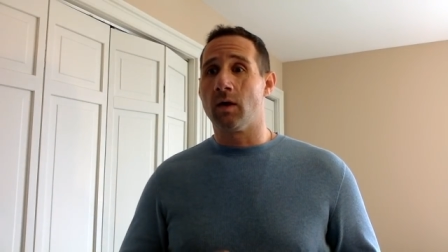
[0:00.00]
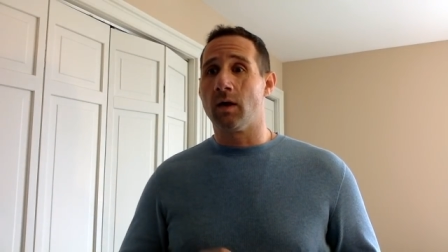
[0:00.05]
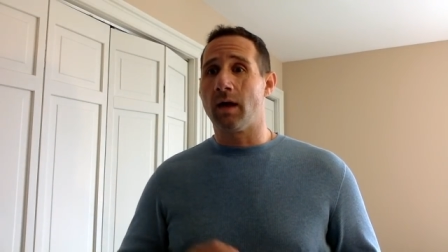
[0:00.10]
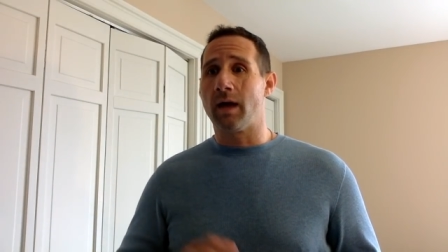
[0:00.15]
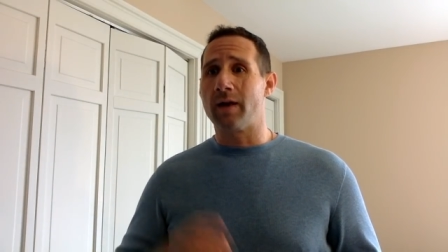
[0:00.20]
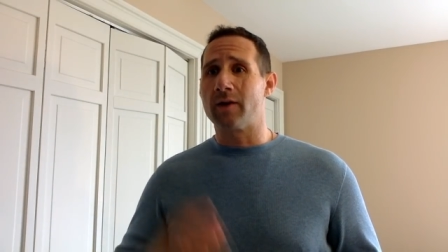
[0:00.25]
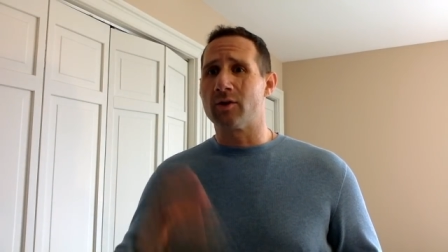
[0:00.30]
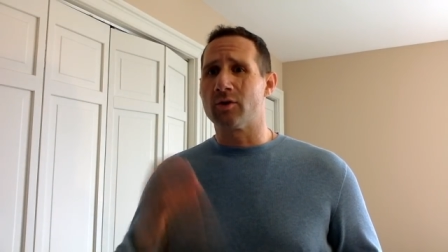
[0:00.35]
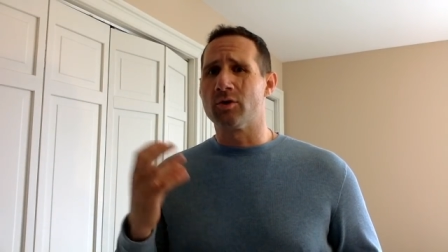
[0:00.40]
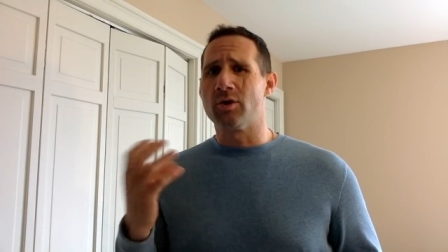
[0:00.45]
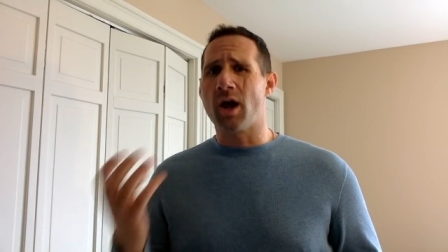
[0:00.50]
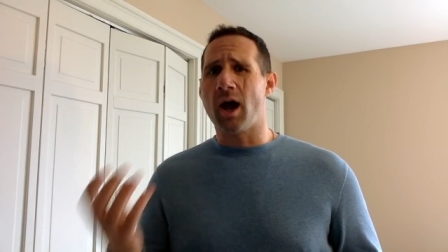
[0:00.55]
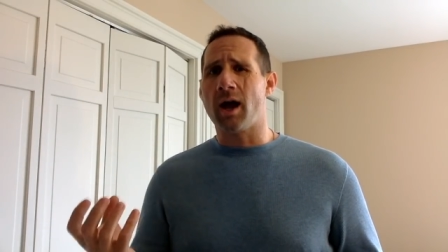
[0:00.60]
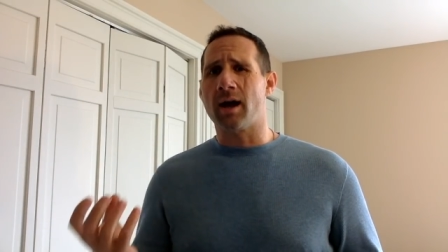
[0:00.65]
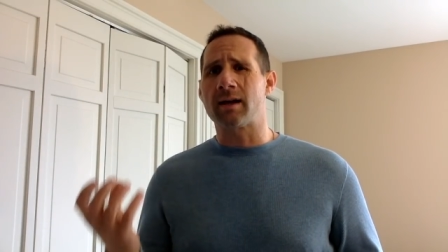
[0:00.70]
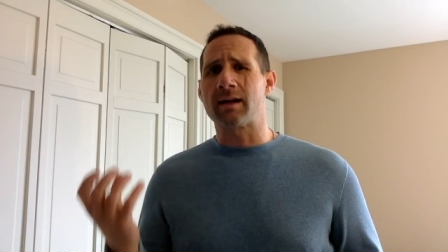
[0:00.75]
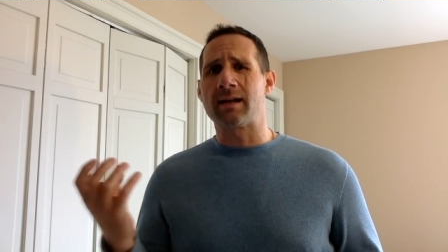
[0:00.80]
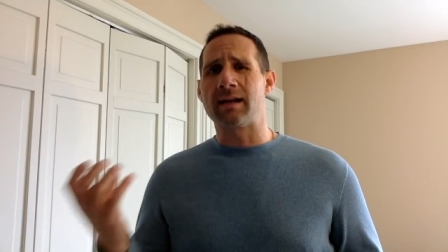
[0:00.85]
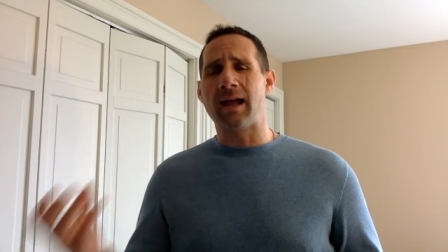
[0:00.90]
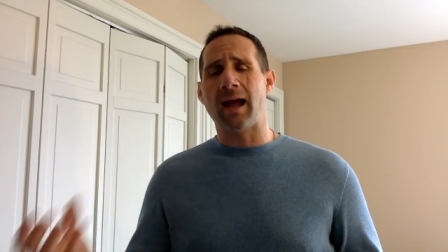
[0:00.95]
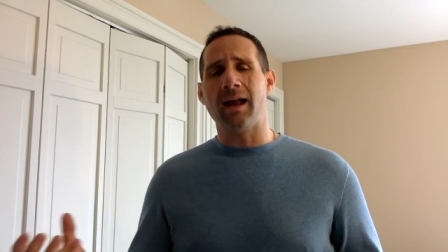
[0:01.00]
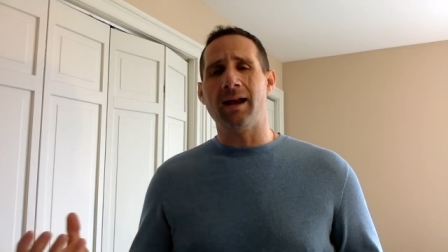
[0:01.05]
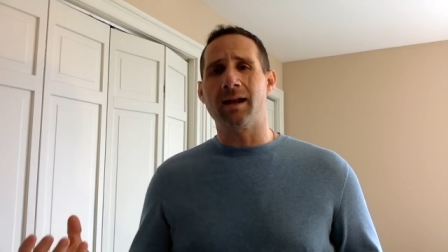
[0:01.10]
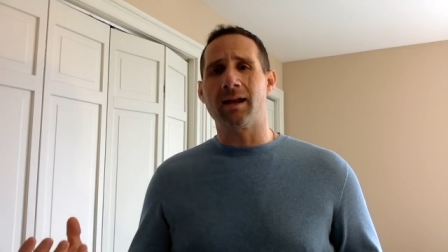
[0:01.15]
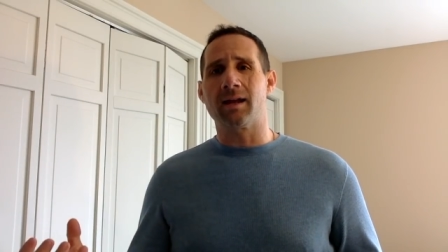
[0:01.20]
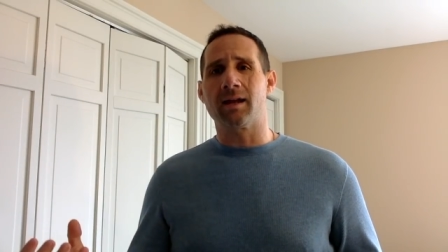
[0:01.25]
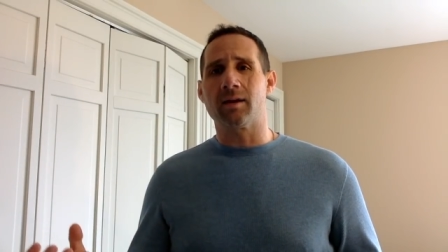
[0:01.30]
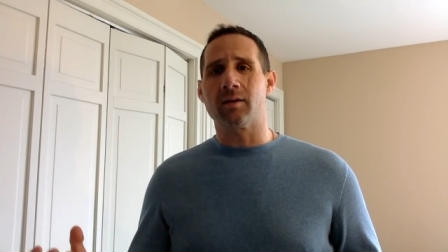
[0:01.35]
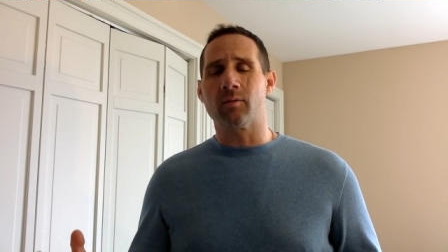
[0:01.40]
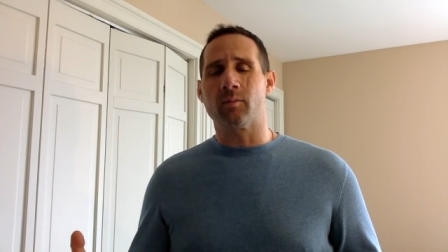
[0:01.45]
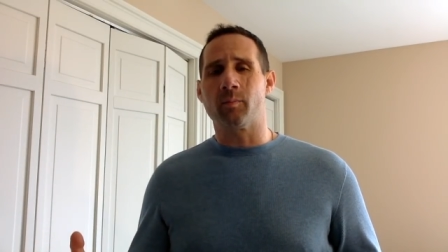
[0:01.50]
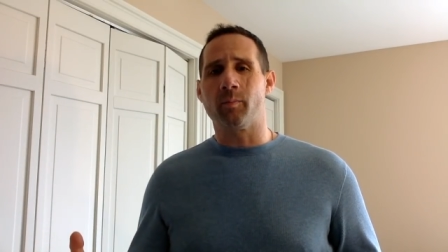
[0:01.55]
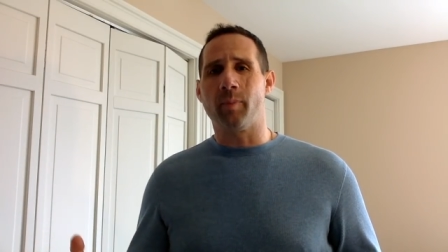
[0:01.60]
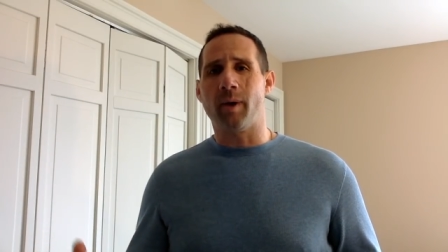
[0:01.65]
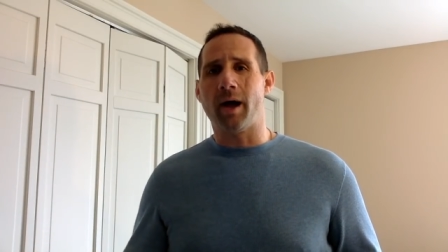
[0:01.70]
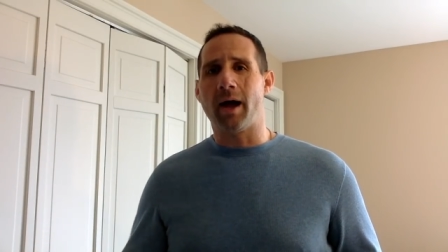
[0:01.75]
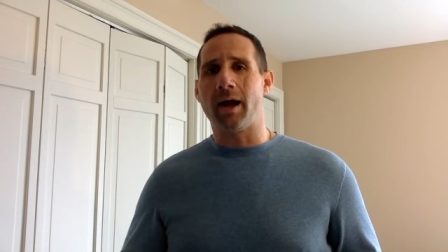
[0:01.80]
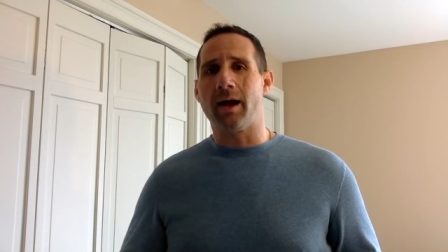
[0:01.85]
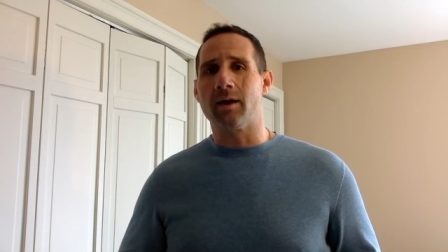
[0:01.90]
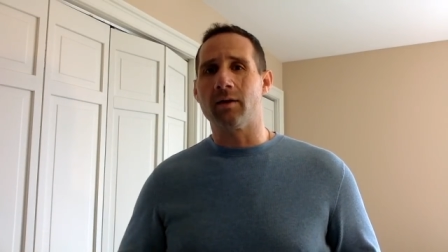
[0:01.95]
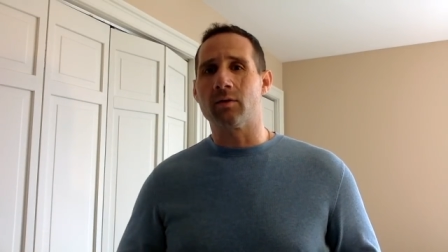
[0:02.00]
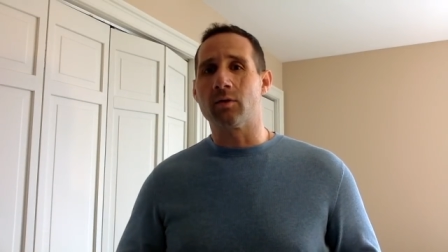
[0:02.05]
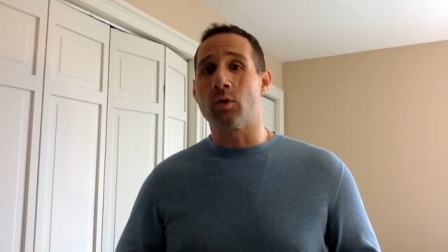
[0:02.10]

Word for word: and you're not getting it by